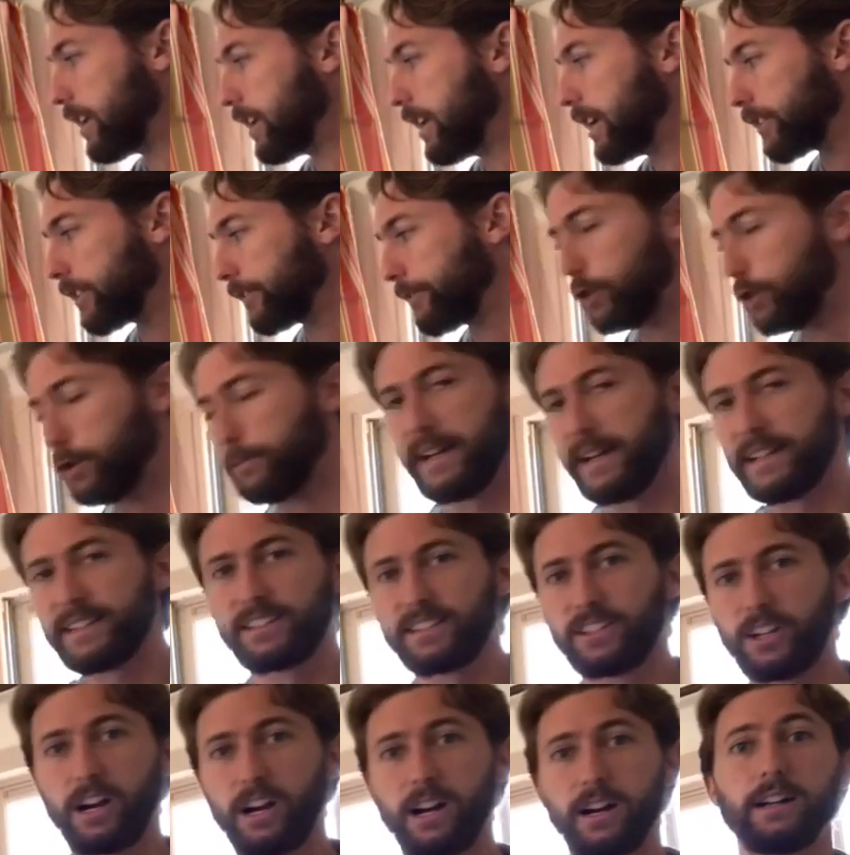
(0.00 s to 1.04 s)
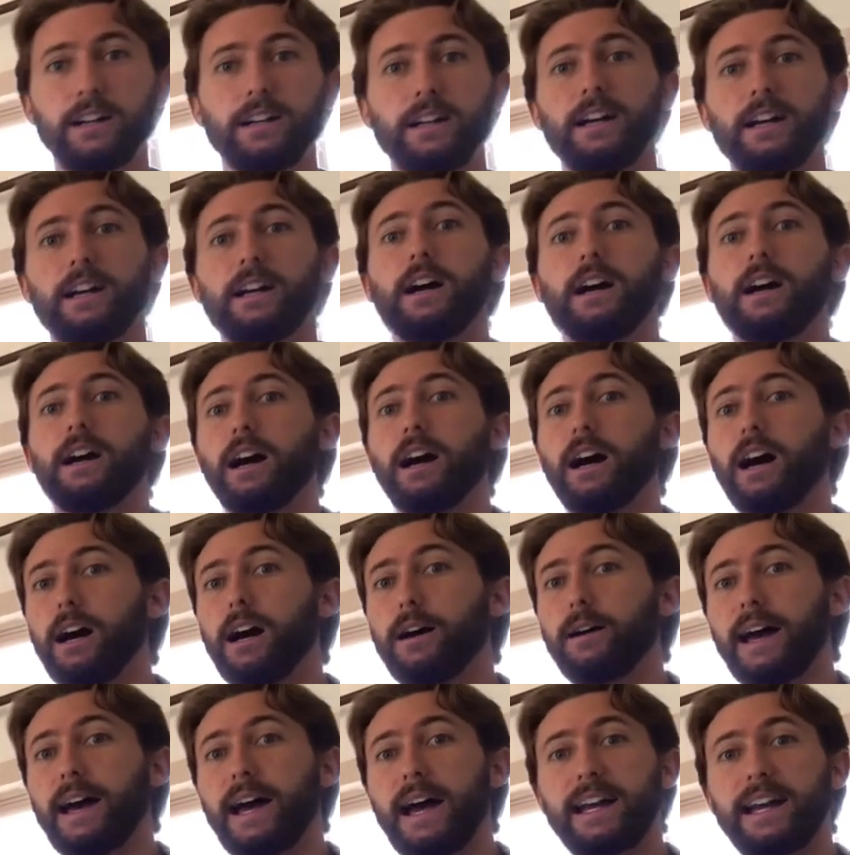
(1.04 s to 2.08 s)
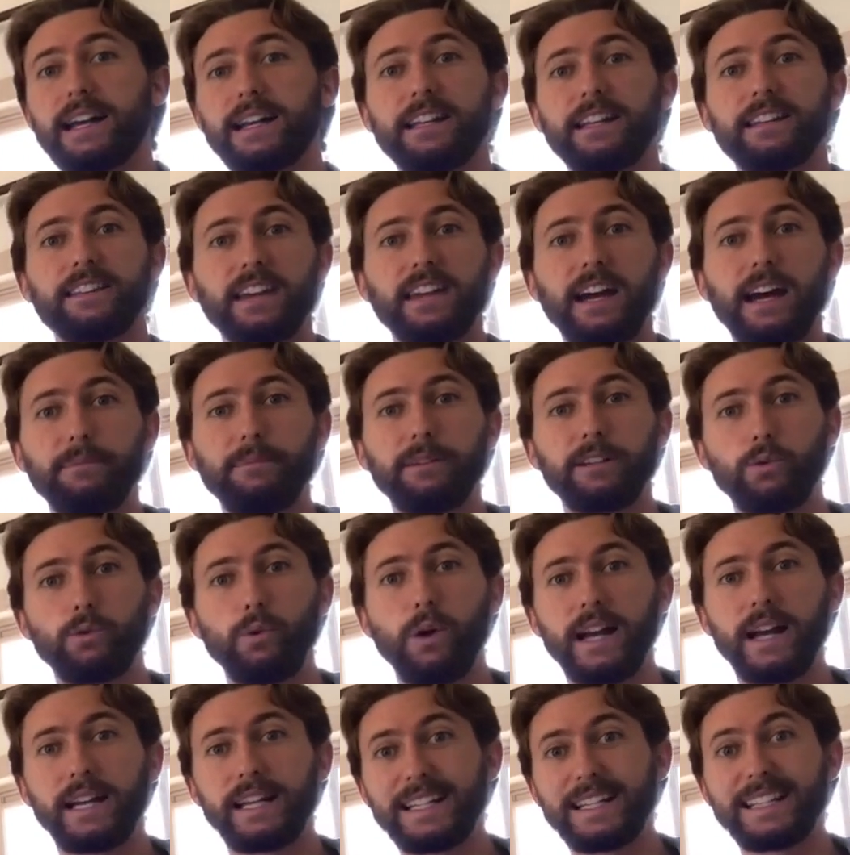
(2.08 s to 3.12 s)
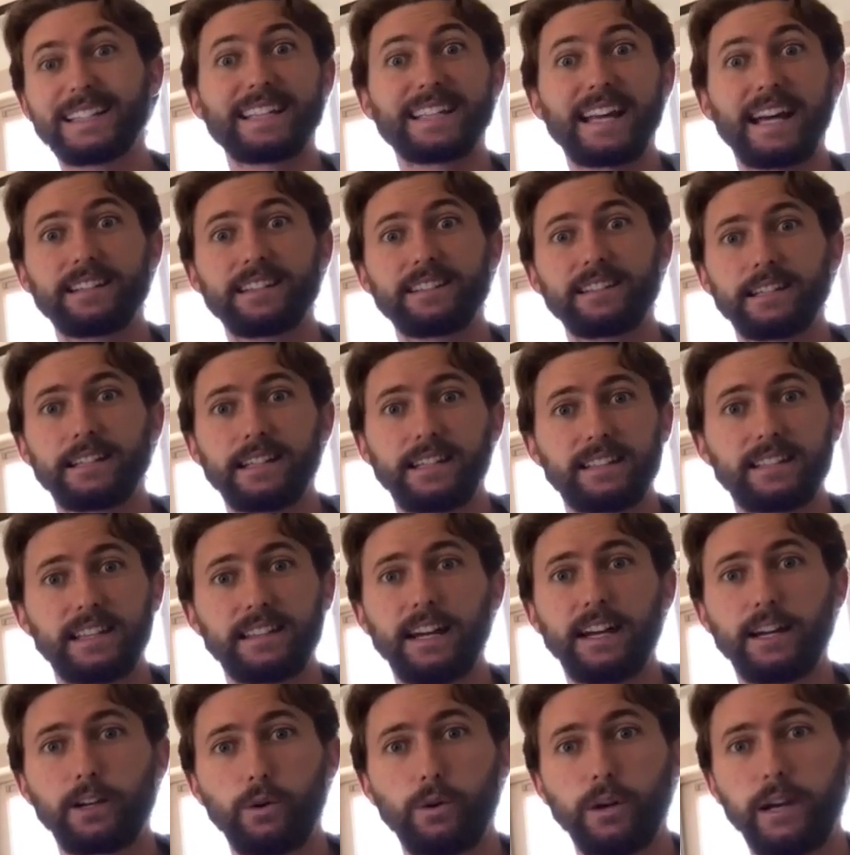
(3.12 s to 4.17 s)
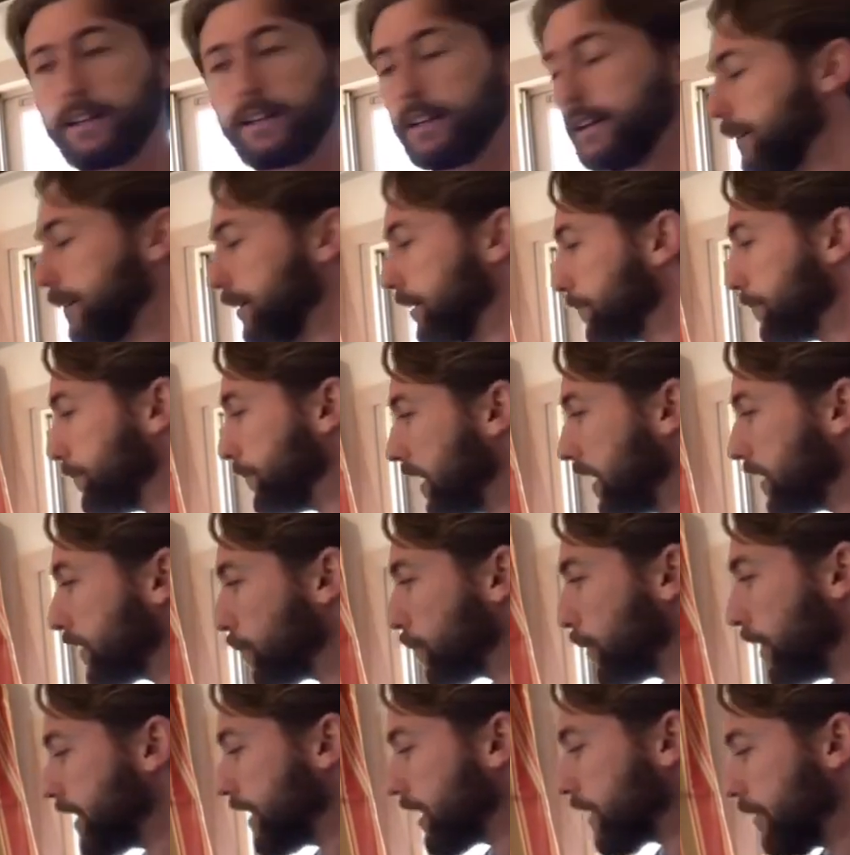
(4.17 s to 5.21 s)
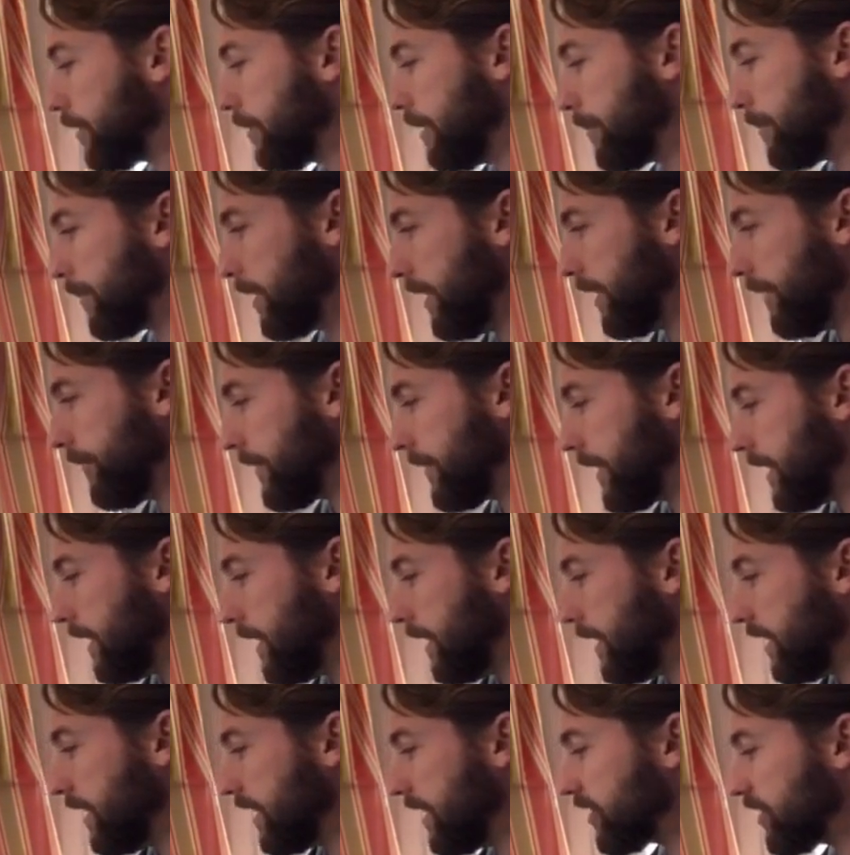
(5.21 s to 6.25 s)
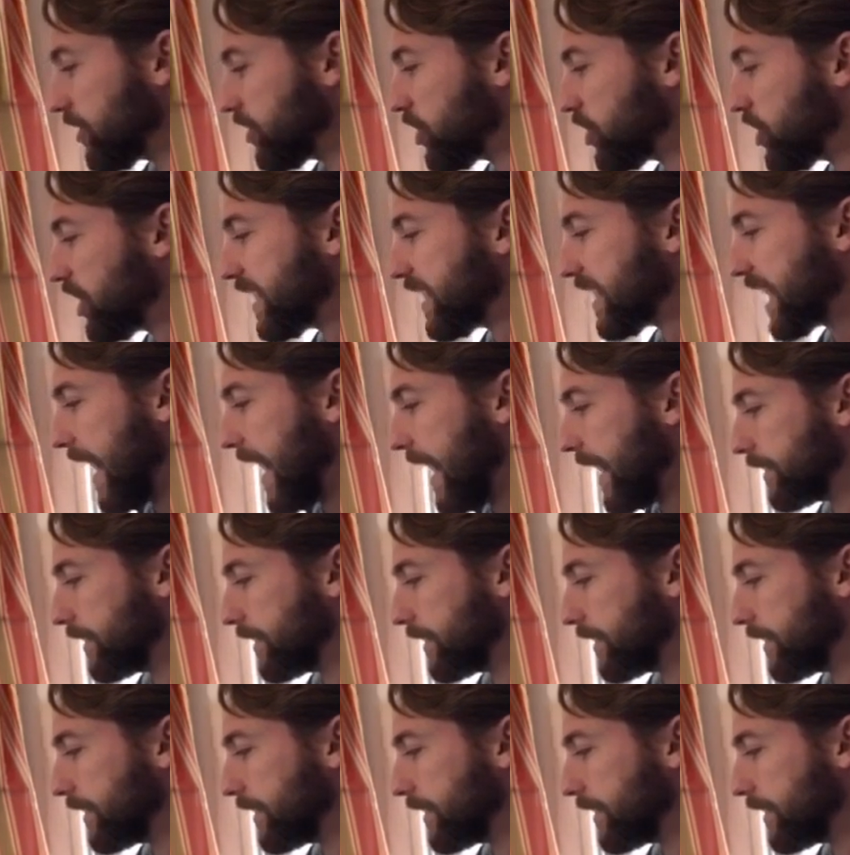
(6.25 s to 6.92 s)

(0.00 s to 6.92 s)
The 4 bases are Adenine, thymine, guanine, and cytosine. I said that quick, but the way you can remember it is GCAT.